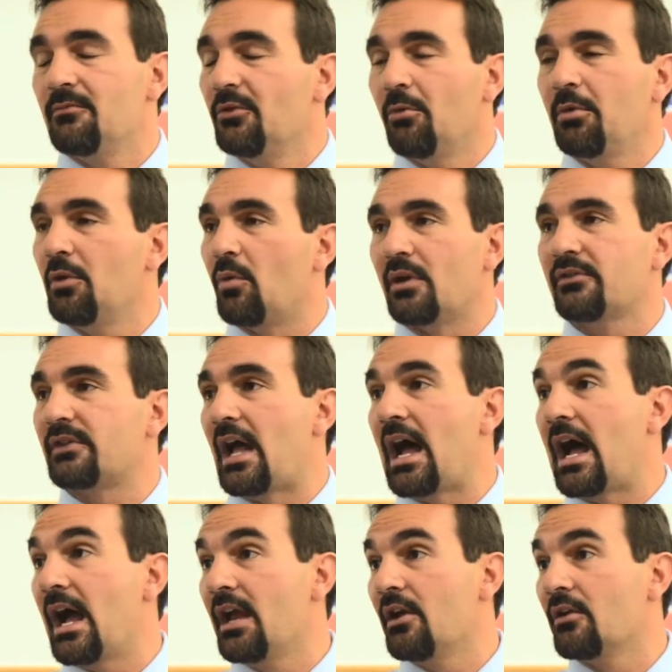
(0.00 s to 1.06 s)
Nobody wants to
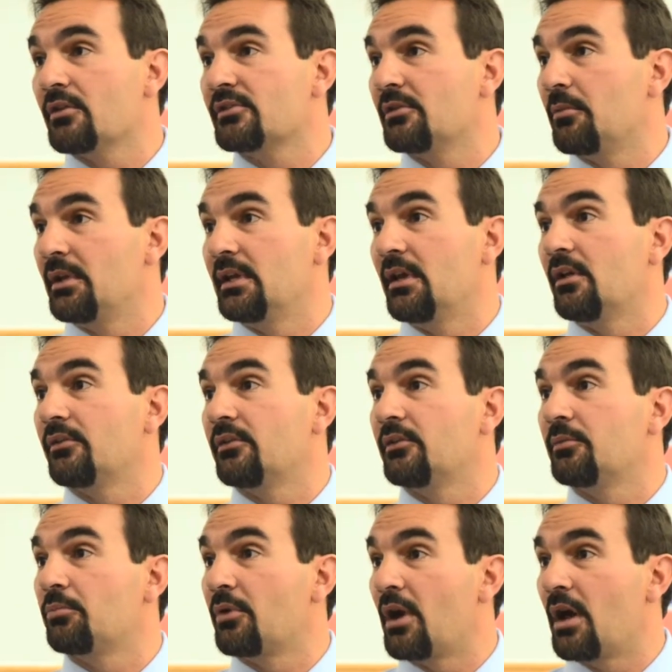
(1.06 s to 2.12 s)
hire somebody
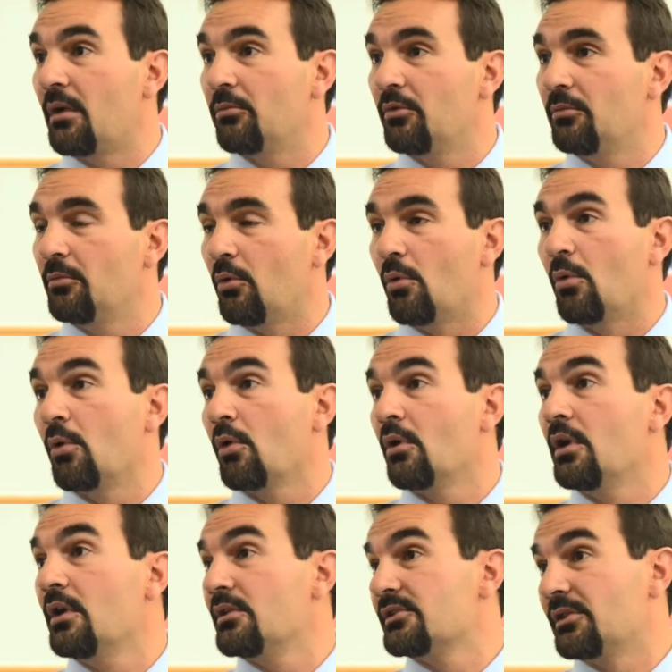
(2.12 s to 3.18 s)
else's problem or
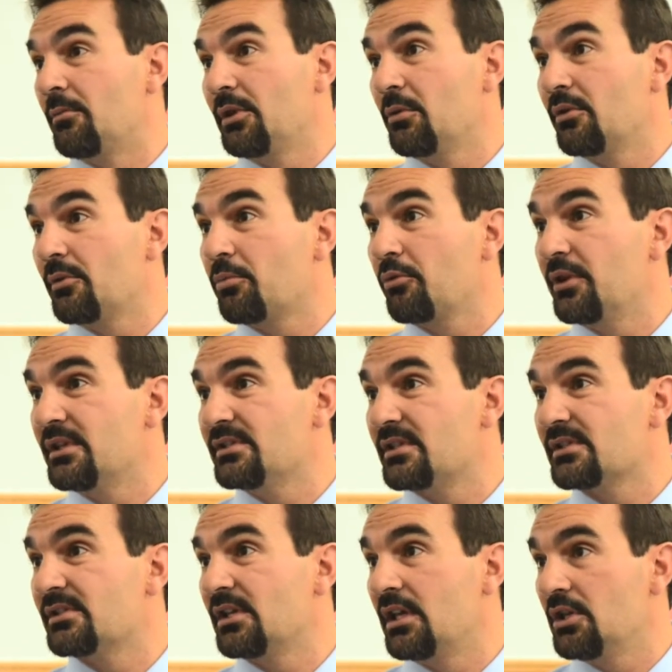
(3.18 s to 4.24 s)
somebody with a
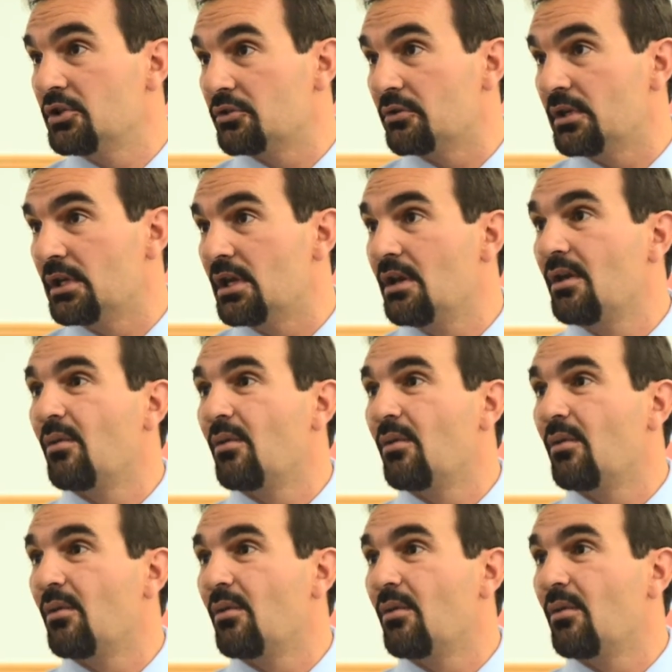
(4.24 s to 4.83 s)
pre-existing injury.